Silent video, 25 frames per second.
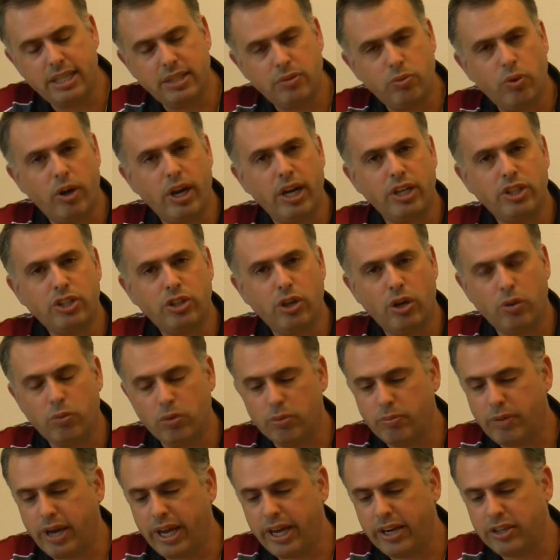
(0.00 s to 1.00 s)
is what I shot
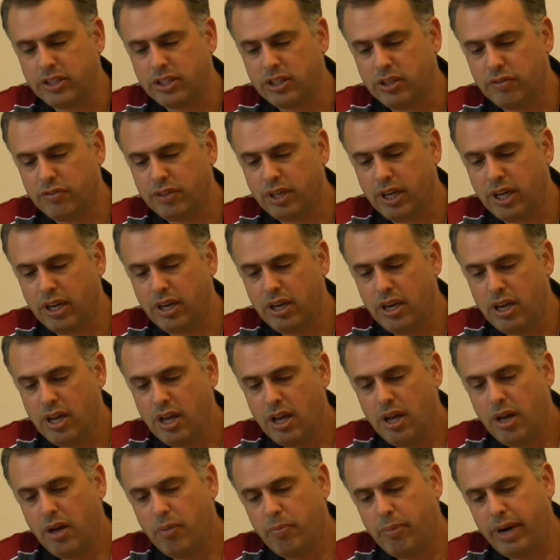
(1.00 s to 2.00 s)
with my airsoft gun.
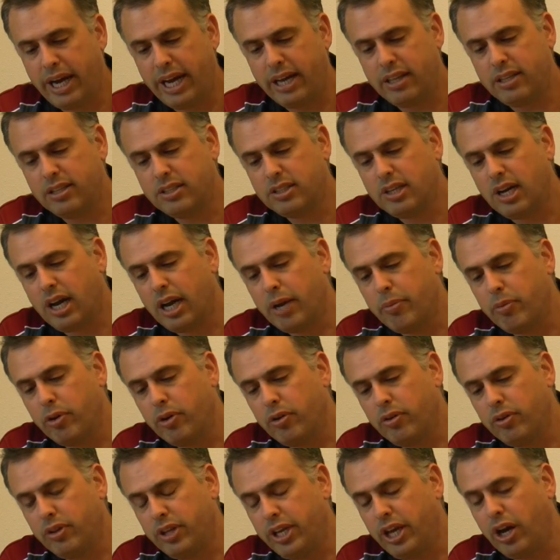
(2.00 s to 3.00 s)
My other
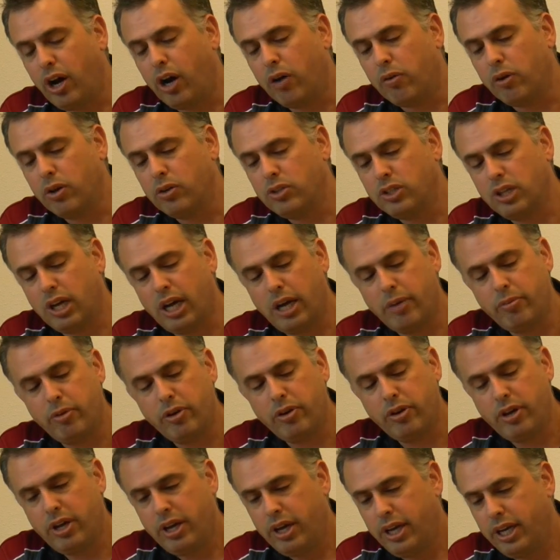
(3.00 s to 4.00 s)
timer, the RO
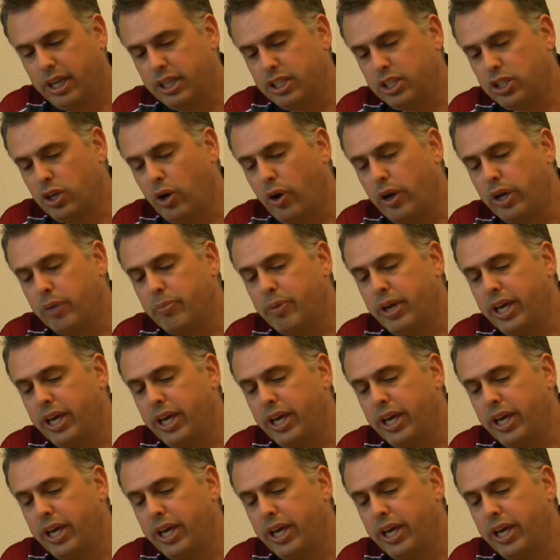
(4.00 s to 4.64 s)
timer, is showing